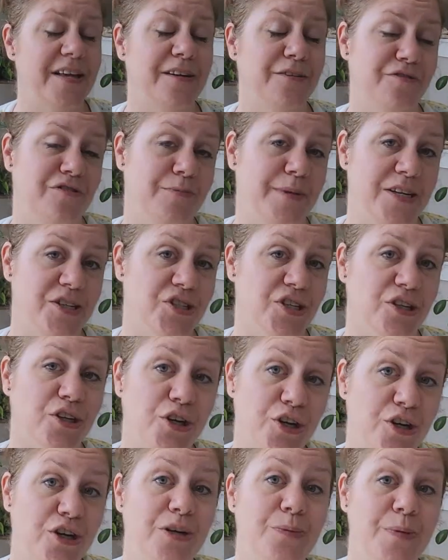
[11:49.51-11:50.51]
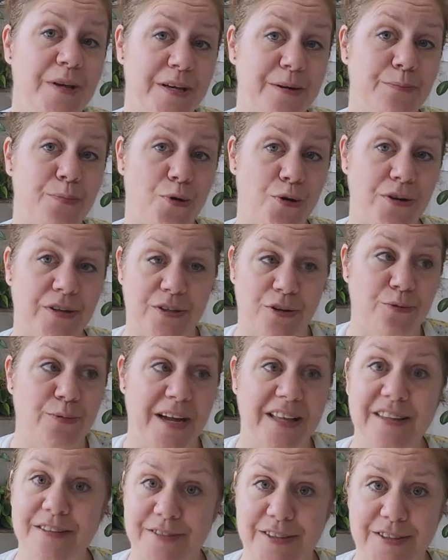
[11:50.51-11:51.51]
information could be important or
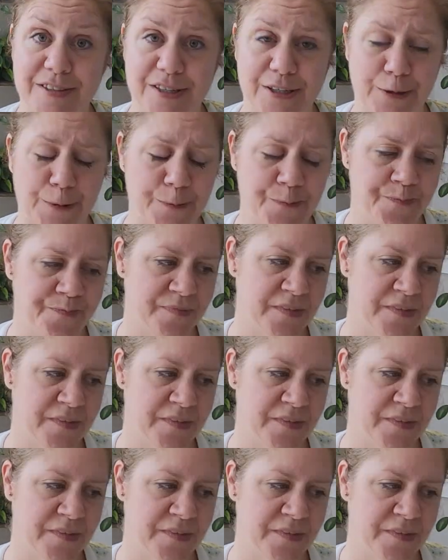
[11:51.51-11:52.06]
relevant to you.